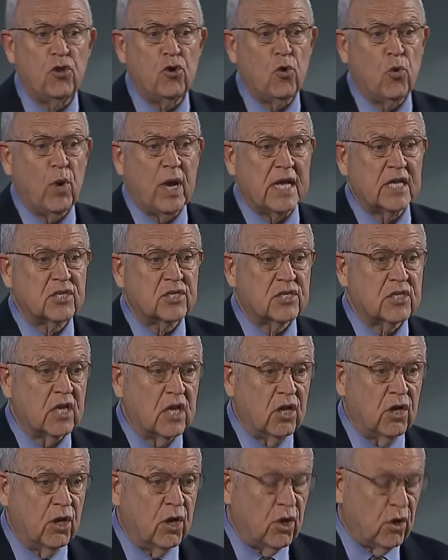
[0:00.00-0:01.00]
U.S.
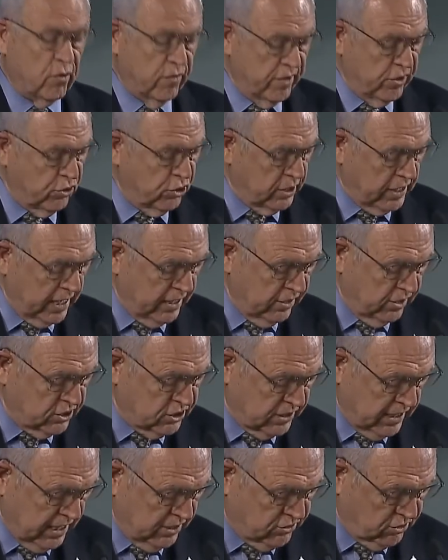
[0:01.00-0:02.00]
alone, in the United
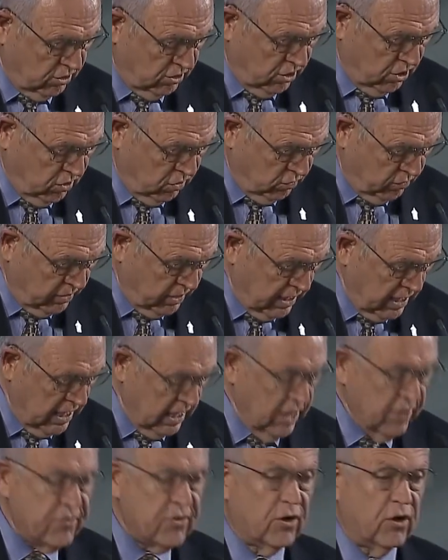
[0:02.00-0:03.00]
States alone,
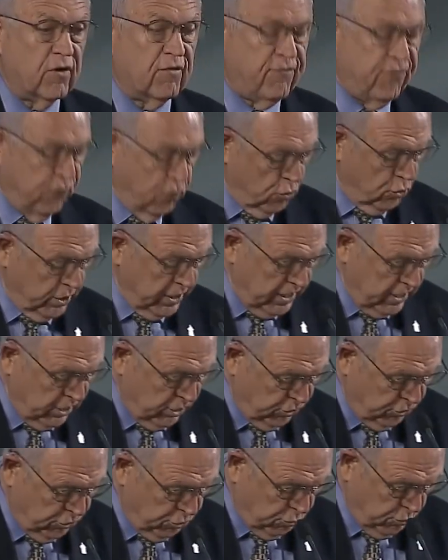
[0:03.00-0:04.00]
there are
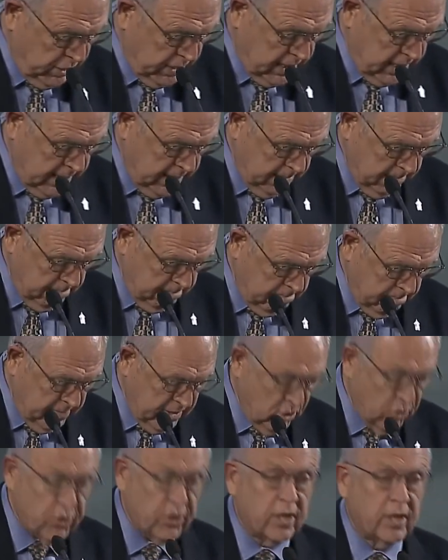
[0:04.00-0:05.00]
43
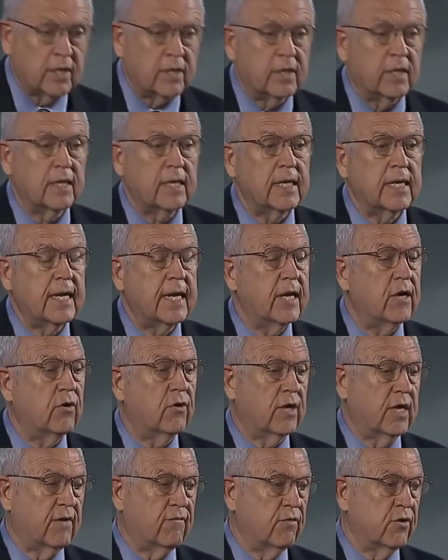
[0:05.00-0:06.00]
million
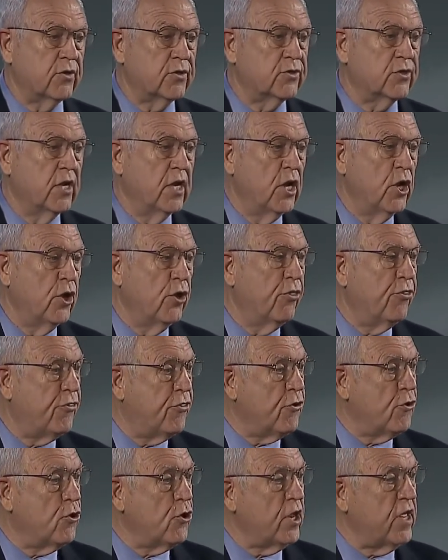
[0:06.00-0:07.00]
caregivers,
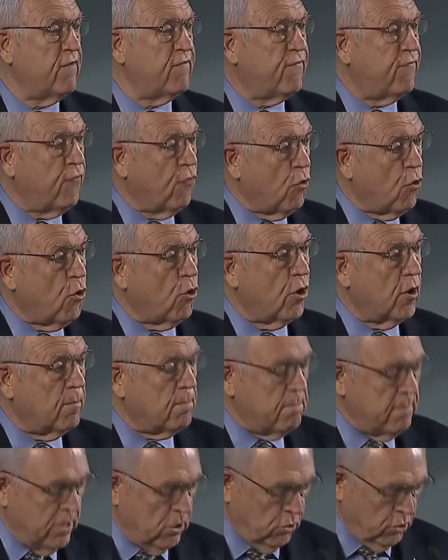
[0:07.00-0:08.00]
34
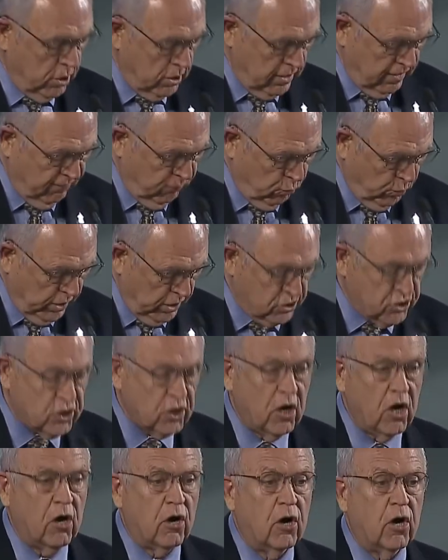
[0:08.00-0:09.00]
million of which
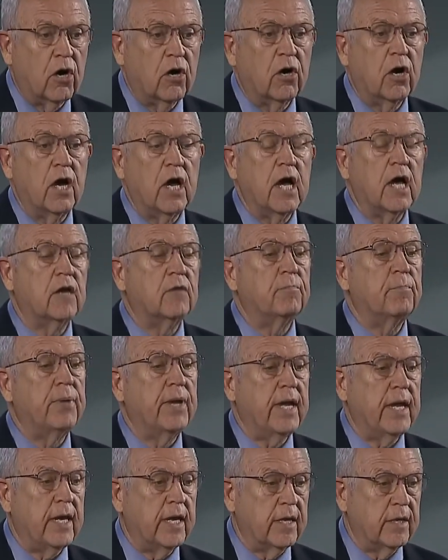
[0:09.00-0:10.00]
are
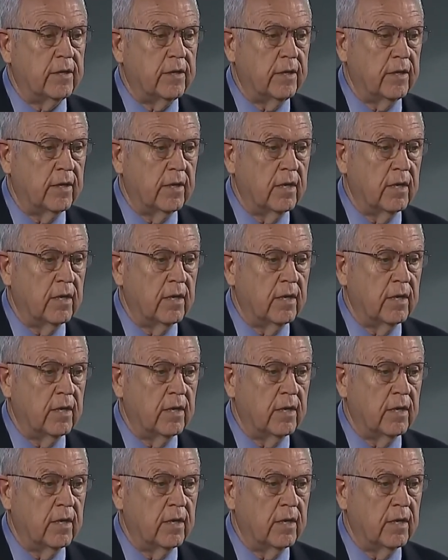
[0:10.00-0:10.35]
unpaid.